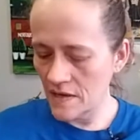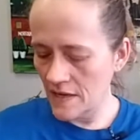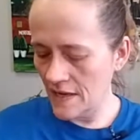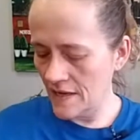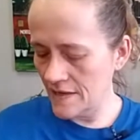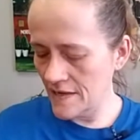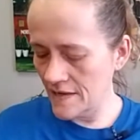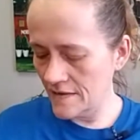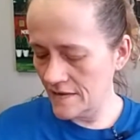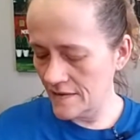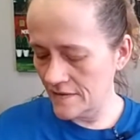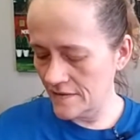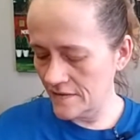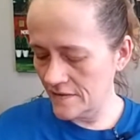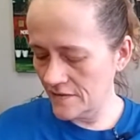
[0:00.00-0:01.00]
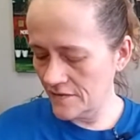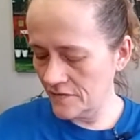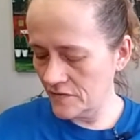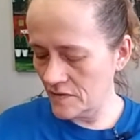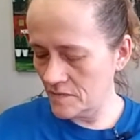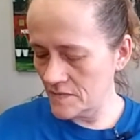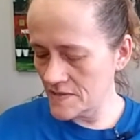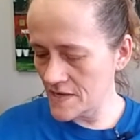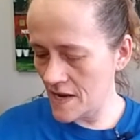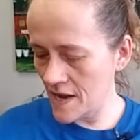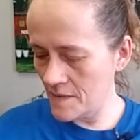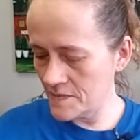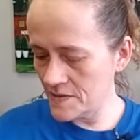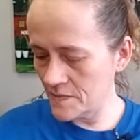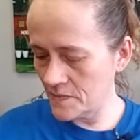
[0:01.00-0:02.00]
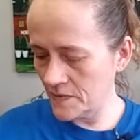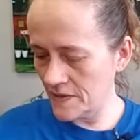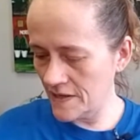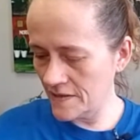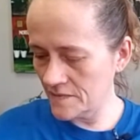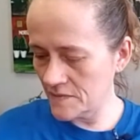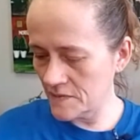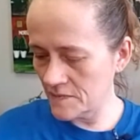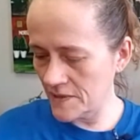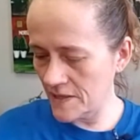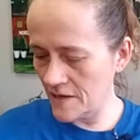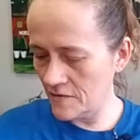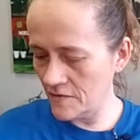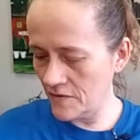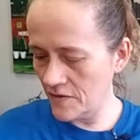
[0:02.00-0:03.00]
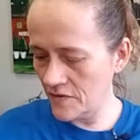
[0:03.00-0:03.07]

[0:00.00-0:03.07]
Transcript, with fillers: and it is from top to bottom about